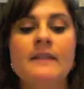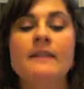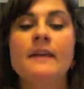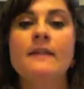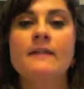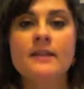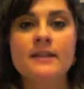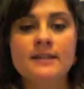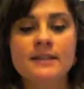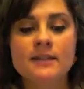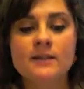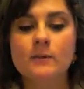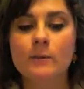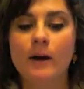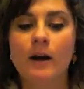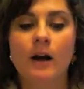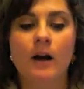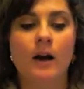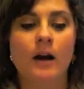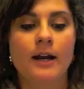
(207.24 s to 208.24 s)
Then this is
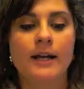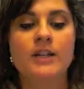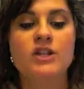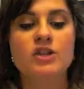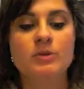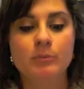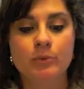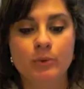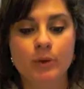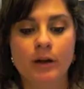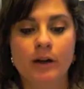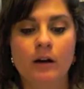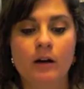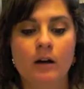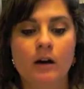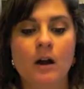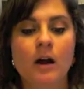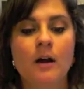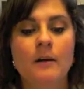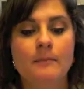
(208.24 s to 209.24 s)
where each
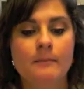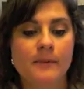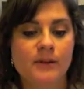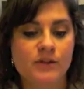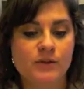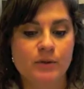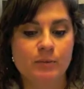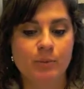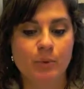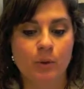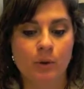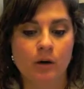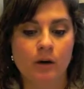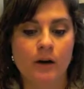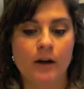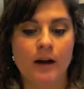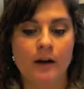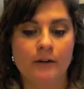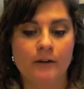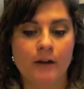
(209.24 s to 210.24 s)
employer must
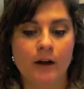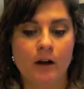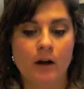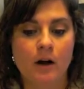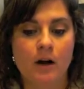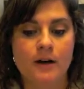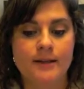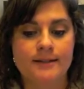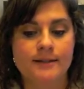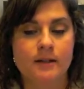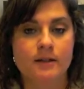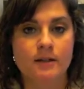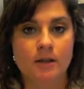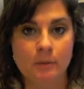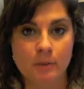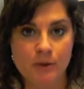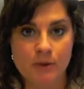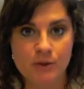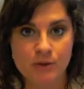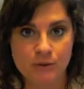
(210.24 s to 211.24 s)
report healthcare costs on
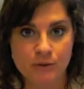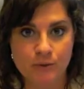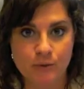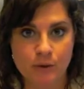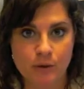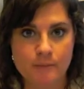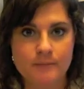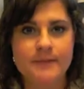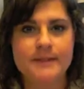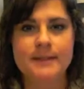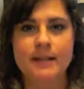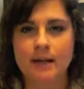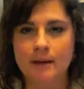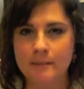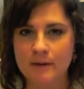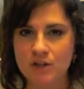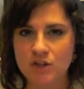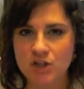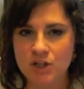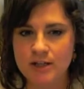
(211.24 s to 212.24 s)
W-2 forms that I
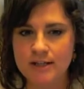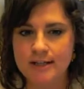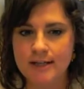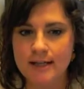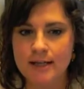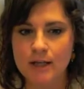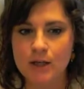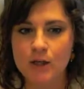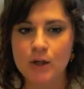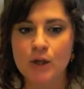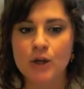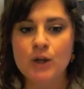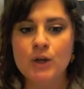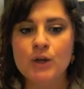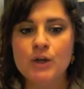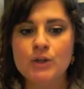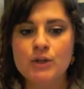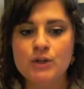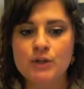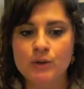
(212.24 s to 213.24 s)
mentioned in
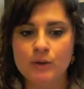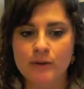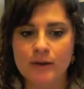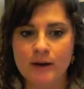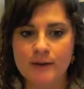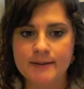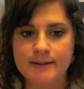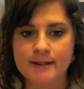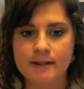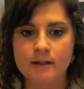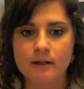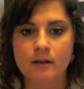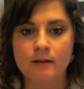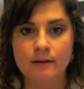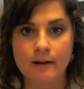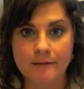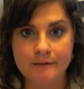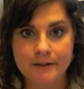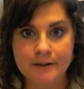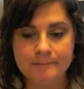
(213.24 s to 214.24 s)

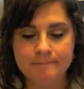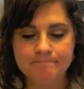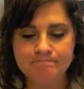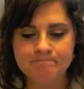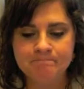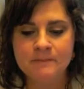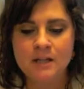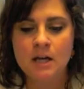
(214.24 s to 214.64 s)
2011.